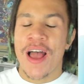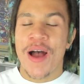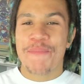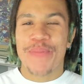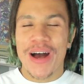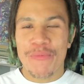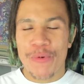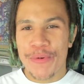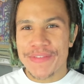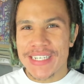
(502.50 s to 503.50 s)
But what
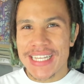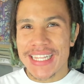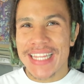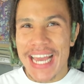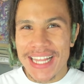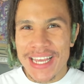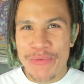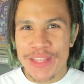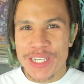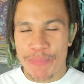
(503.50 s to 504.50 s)
we've seen lately
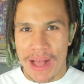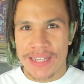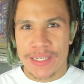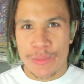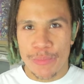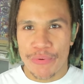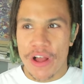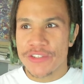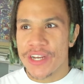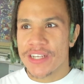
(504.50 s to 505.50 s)
with these past couple
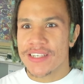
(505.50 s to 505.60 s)
projects,